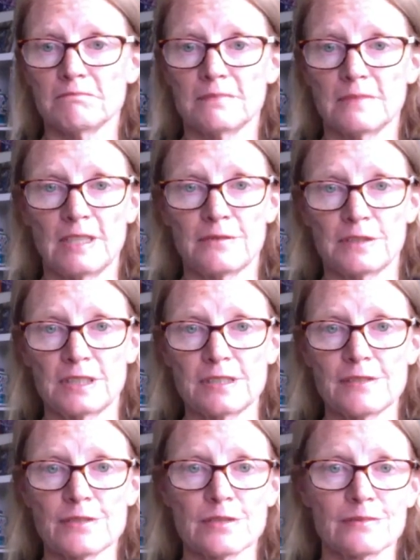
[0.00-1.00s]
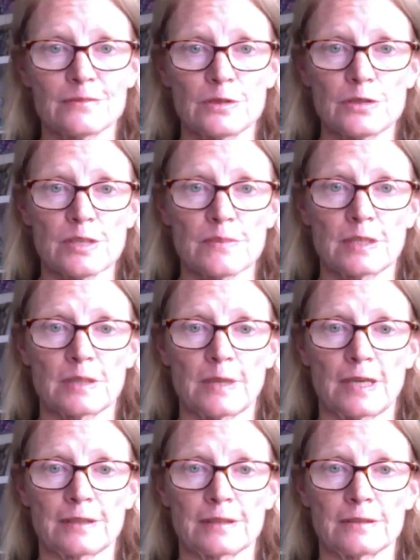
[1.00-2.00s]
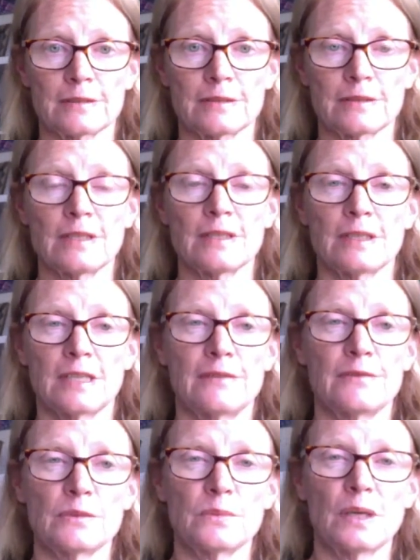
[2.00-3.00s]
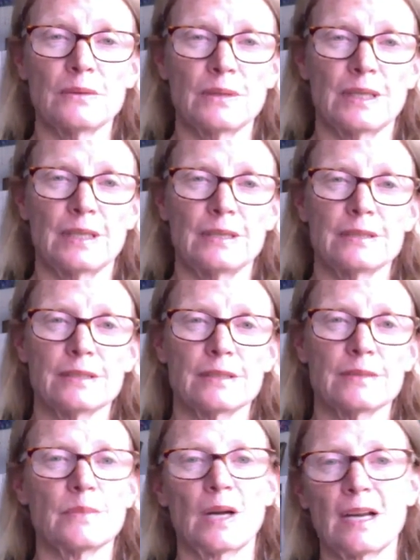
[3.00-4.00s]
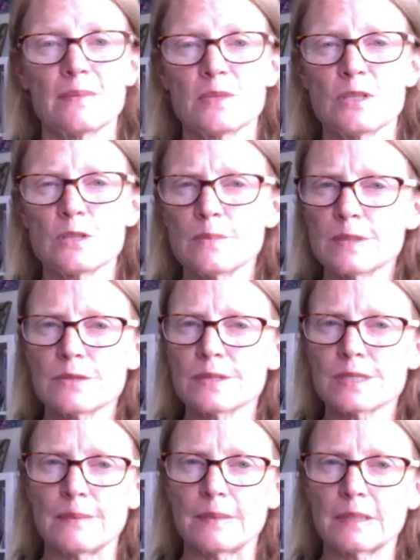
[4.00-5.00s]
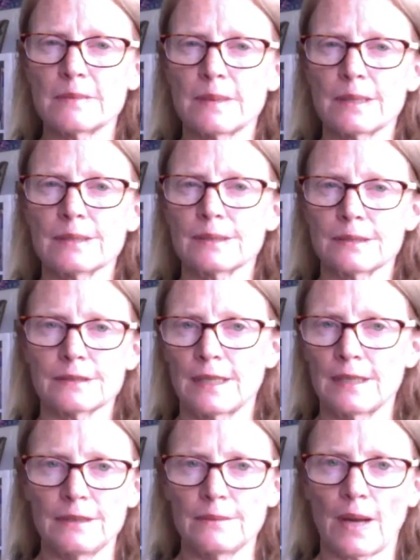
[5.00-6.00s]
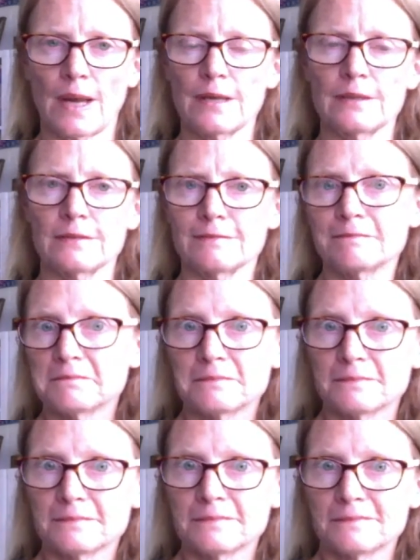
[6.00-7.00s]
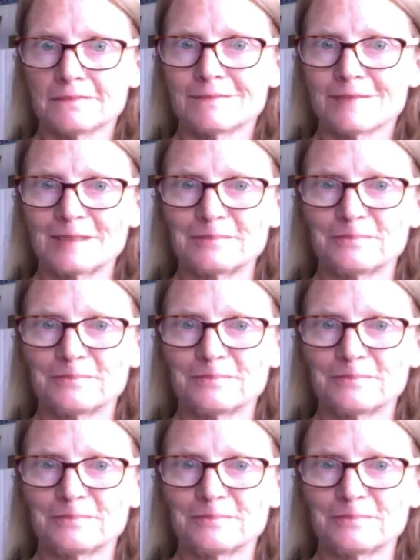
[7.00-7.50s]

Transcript: If it is, then do something about it. If you're worried, perhaps you should be doing something about it anyway. Yeah?